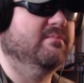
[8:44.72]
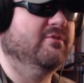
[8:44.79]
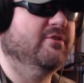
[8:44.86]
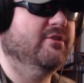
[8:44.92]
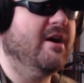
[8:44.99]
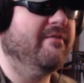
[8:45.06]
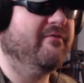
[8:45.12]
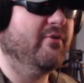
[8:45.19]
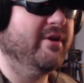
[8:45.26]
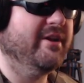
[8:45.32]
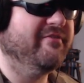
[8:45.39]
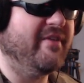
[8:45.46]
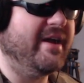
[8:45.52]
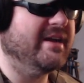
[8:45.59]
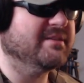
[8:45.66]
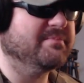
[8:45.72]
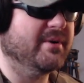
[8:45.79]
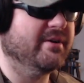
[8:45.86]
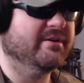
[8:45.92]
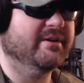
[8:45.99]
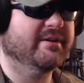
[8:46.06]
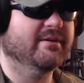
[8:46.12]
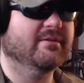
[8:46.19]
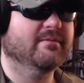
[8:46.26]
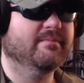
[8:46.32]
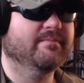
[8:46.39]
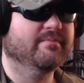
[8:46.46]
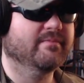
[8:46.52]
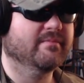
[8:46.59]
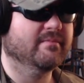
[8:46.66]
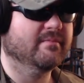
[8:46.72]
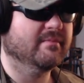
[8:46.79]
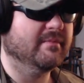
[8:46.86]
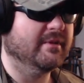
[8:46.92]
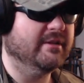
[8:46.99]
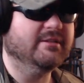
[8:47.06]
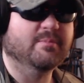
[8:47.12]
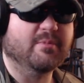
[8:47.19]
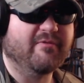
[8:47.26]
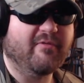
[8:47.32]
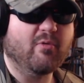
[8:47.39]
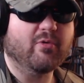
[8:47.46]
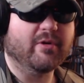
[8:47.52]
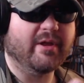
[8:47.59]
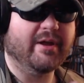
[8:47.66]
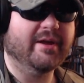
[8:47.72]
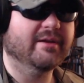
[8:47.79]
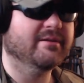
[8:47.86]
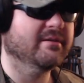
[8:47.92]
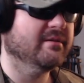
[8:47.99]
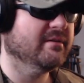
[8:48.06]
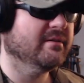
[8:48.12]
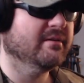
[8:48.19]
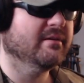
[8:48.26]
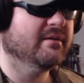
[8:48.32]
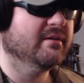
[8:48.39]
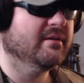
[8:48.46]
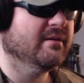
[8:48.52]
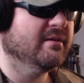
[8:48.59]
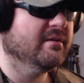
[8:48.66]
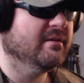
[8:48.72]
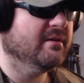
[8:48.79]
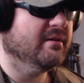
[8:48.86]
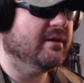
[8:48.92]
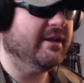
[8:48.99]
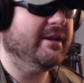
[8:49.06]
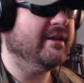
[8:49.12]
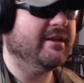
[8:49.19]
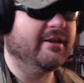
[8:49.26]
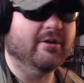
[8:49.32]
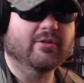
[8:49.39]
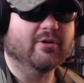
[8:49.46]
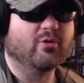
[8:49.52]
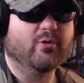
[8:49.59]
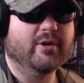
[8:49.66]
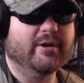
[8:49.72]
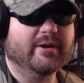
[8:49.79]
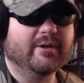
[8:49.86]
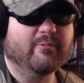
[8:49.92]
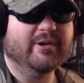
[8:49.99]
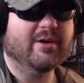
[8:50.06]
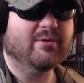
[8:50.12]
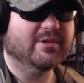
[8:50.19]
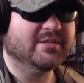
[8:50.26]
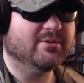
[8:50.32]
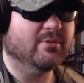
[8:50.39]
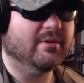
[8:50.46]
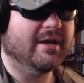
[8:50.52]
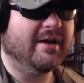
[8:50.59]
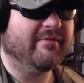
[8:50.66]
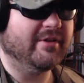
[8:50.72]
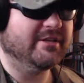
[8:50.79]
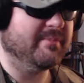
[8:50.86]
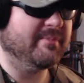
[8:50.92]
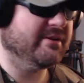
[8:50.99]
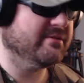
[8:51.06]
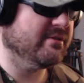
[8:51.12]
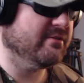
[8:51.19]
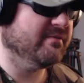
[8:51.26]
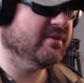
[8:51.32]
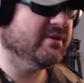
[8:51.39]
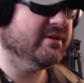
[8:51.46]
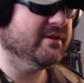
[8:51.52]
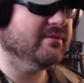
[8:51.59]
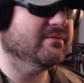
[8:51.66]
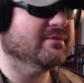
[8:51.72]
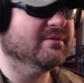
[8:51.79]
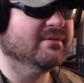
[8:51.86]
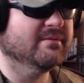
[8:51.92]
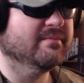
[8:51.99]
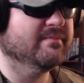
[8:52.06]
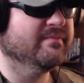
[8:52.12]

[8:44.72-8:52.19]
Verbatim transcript: You're not Freddy Fazbear now. This is before that. He didn't kill the Critic. We know he's still alive. He makes other videos.